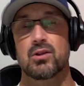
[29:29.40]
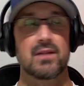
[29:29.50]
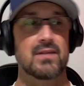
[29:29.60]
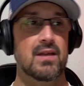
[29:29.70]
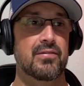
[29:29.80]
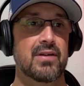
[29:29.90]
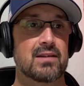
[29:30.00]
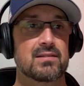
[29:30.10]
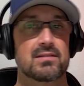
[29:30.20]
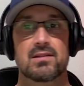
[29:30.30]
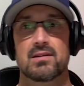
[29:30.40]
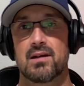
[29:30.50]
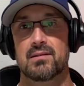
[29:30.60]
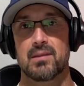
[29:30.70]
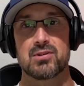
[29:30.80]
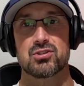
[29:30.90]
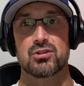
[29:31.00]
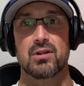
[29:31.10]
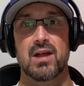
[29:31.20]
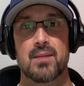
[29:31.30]
Looking at the Athletics, I
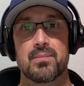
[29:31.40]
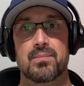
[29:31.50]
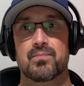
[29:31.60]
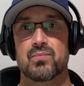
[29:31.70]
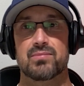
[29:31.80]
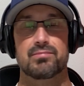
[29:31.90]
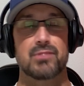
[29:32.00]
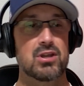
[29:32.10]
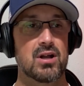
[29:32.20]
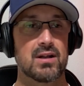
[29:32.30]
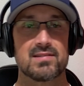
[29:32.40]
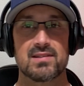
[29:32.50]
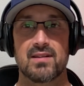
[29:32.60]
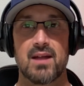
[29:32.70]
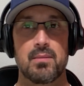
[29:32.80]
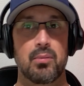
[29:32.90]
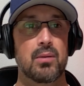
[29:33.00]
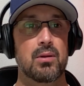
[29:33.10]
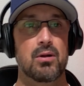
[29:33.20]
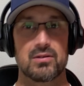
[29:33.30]
mentioned the lineup. The young guys in the lineup are
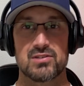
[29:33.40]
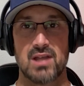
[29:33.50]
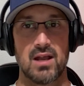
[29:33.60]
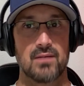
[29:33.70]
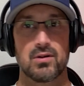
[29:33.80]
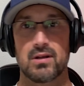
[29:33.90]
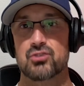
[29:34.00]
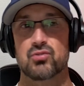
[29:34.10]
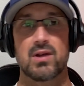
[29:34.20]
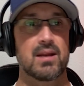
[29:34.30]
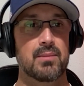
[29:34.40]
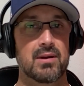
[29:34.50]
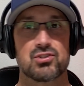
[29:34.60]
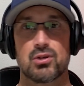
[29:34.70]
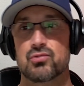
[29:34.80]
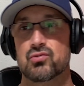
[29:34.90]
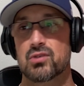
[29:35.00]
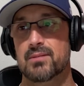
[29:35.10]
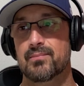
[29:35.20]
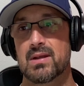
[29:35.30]
probably all going to stay. They're not going to trade anybody.
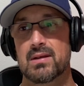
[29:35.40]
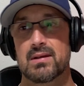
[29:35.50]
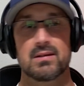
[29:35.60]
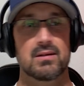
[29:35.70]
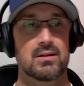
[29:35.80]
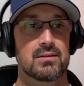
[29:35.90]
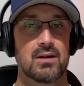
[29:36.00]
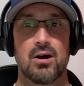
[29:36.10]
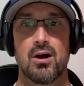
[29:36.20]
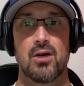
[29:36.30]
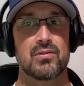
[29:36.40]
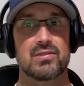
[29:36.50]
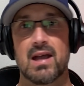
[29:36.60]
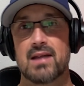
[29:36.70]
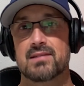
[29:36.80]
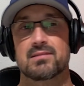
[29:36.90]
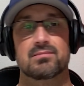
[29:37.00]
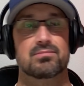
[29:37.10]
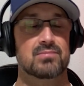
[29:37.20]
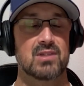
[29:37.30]
Soderstrom, all those
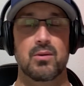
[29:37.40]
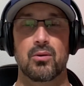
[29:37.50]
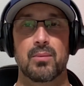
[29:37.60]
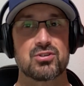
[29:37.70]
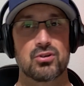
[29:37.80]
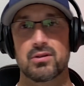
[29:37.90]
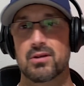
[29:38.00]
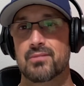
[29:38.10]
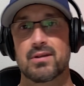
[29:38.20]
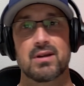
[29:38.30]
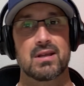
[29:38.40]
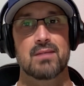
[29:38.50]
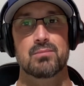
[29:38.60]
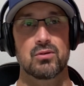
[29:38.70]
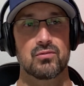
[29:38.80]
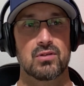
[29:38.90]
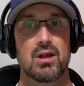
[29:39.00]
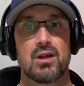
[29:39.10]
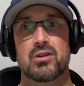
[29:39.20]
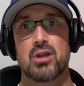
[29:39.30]
guys that you were mentioned earlier, they're not getting moved.
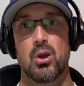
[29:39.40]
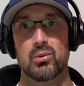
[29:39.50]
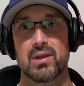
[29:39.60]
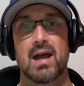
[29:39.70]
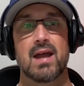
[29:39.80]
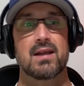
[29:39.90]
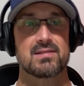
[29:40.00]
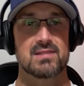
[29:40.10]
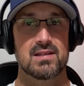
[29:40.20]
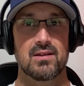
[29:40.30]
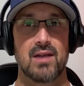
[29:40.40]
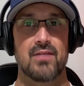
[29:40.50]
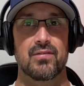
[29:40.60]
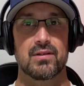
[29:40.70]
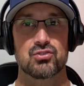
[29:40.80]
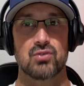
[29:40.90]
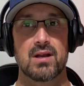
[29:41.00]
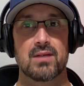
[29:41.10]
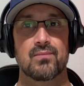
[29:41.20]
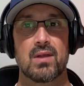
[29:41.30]
The only guy I could see the Athletics
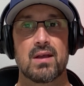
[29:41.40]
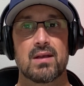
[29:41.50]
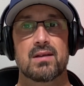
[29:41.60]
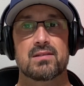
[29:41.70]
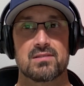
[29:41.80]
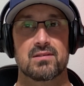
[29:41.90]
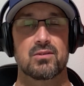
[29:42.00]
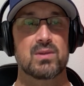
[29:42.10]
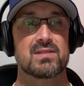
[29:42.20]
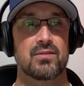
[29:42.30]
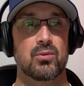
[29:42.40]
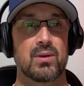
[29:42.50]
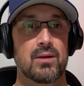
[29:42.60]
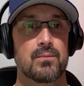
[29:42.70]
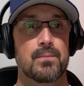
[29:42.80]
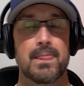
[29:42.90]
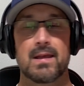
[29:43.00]
trading is Luis Severino.